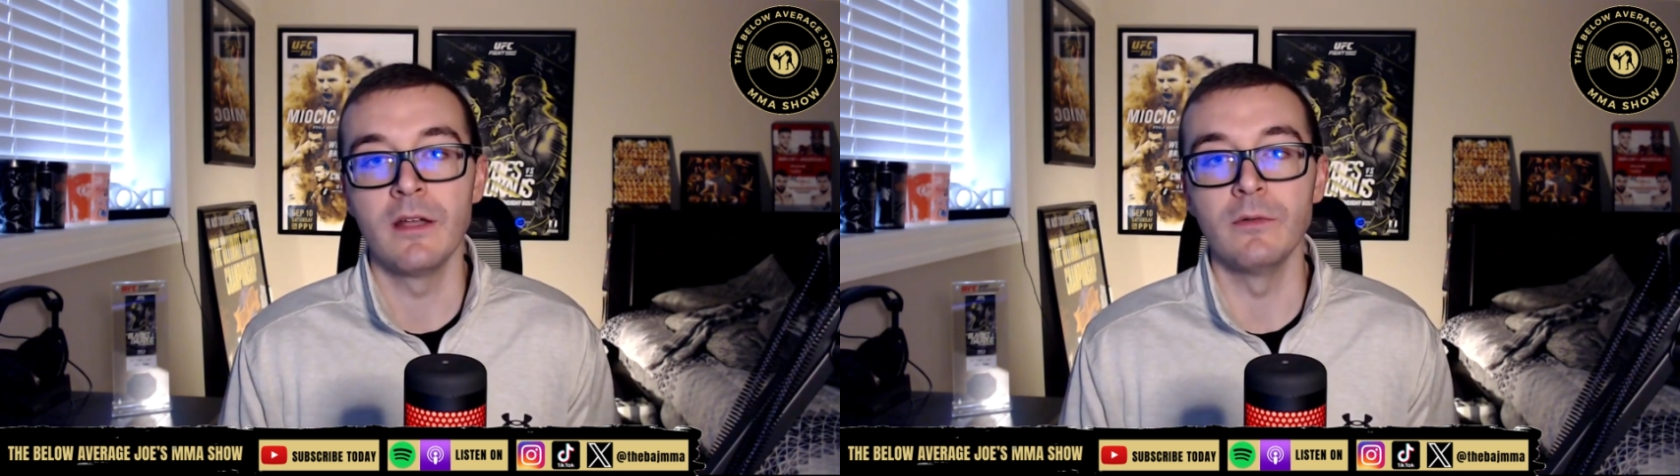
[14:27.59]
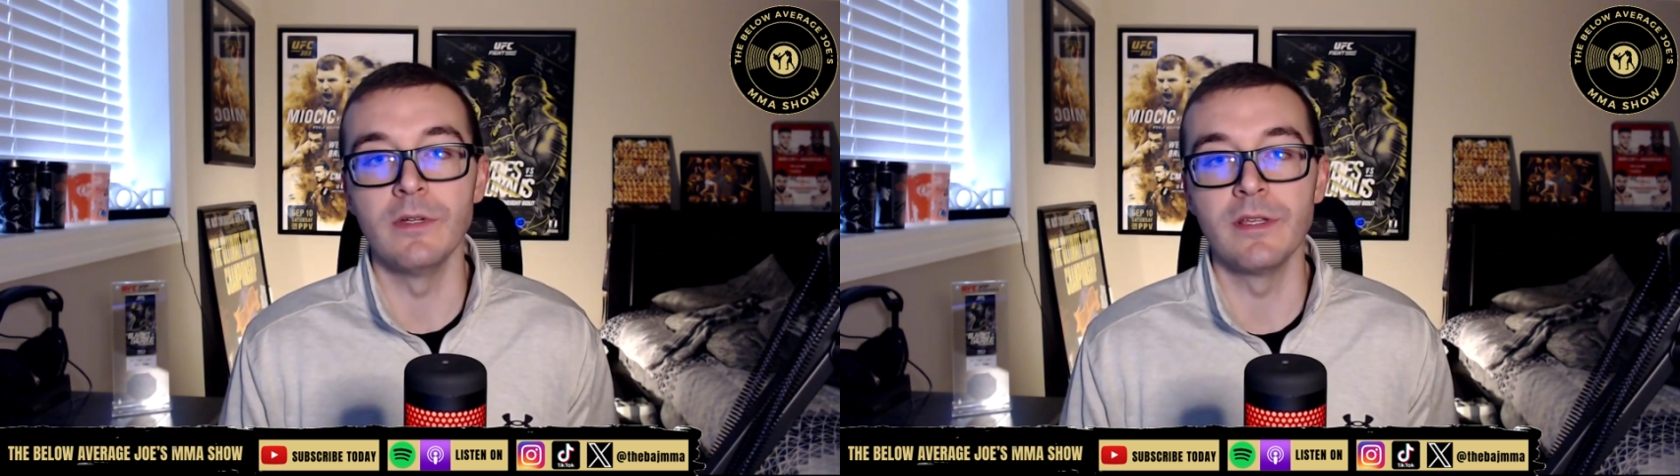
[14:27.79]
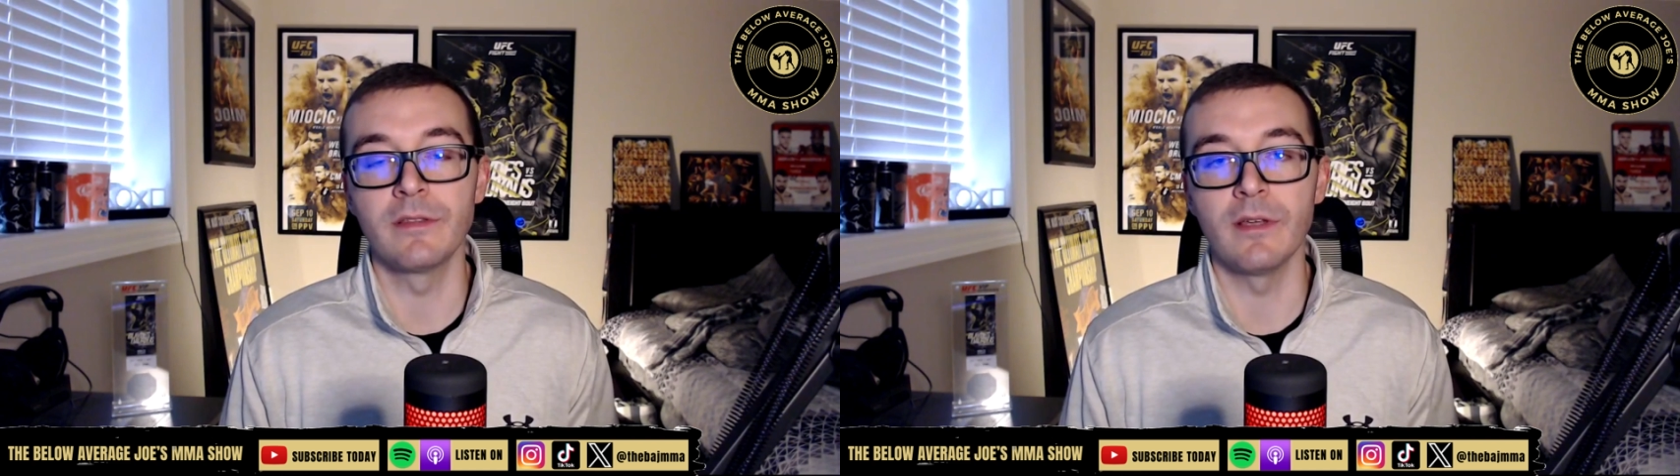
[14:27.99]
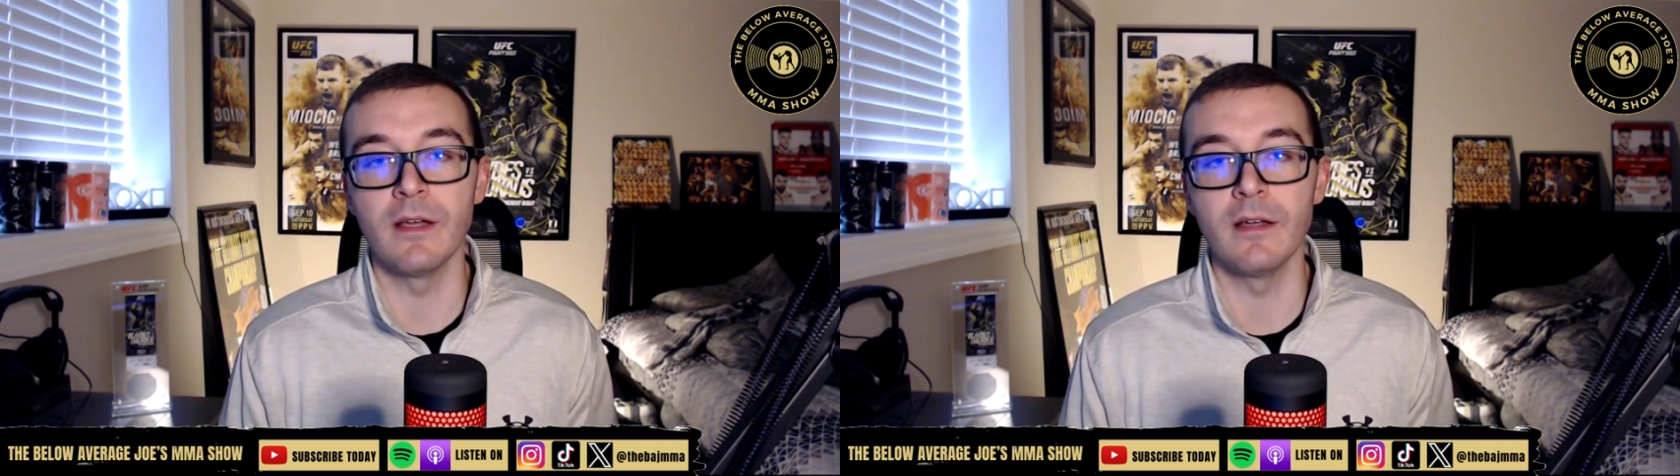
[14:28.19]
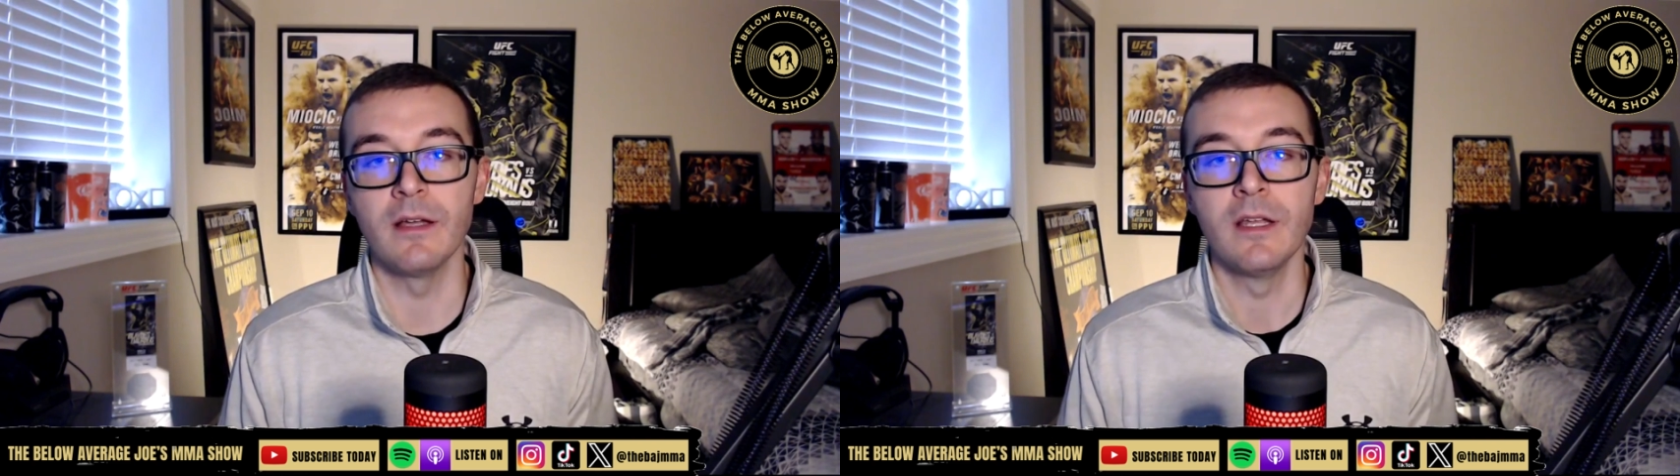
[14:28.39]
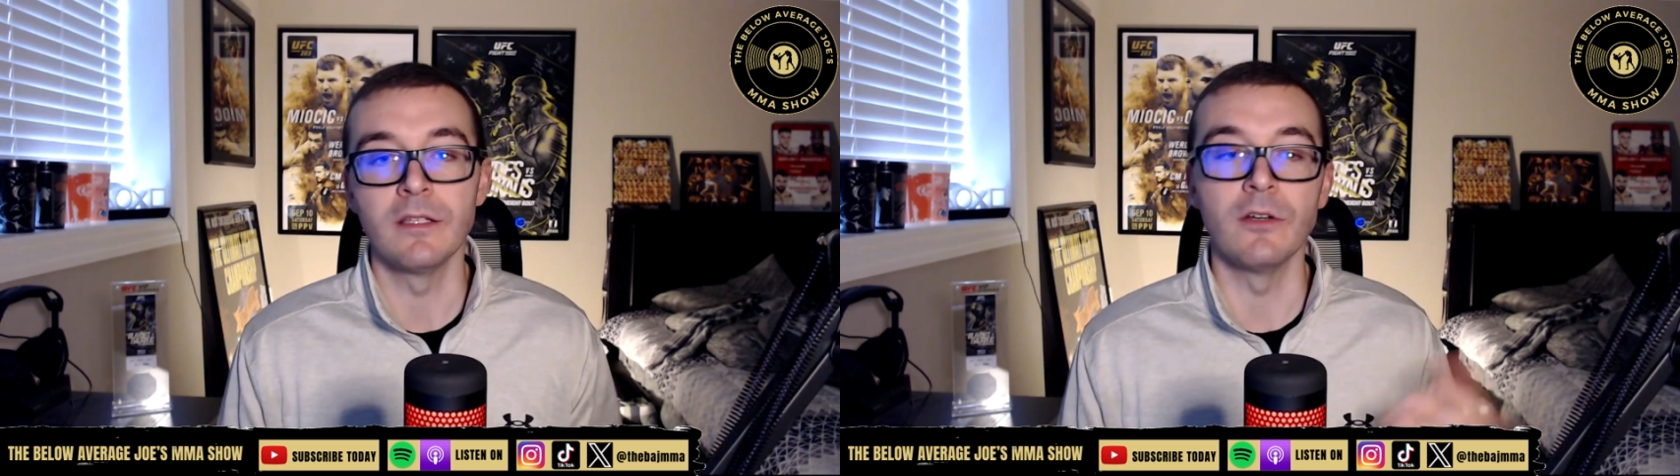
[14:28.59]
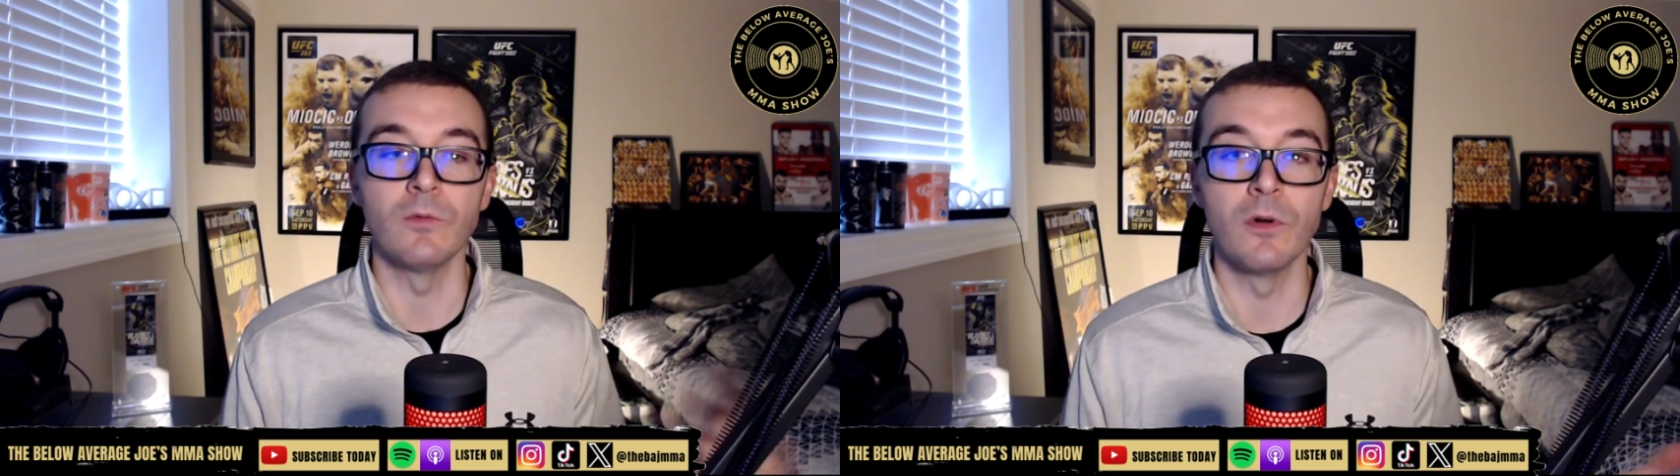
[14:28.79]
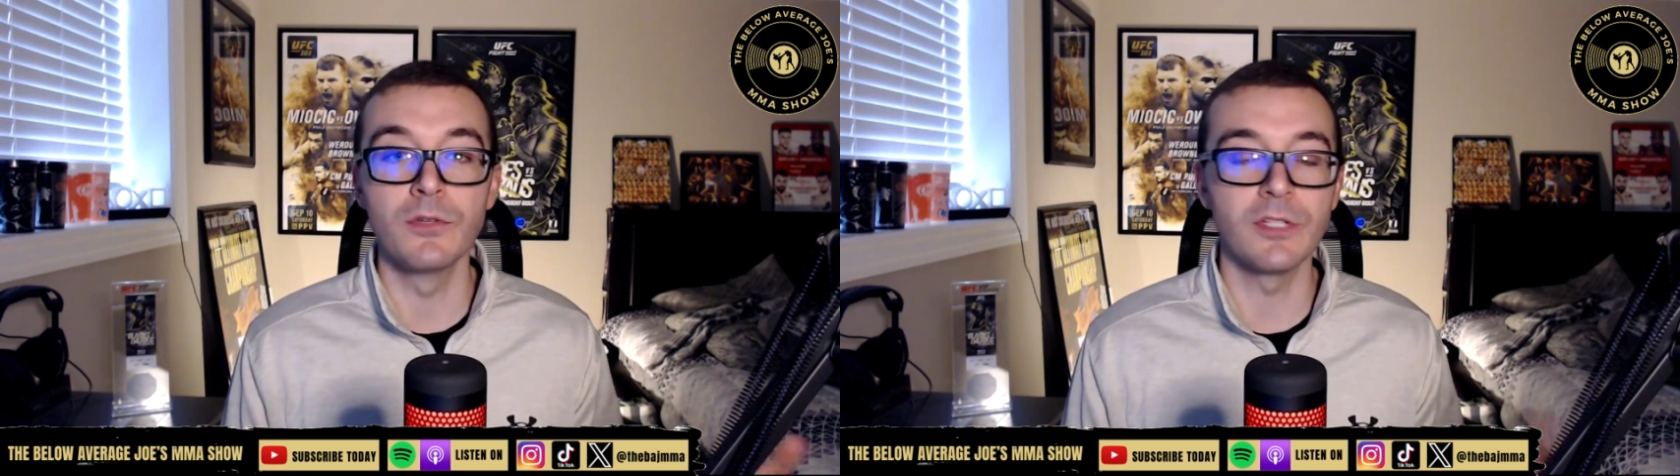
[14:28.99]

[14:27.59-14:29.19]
with Rose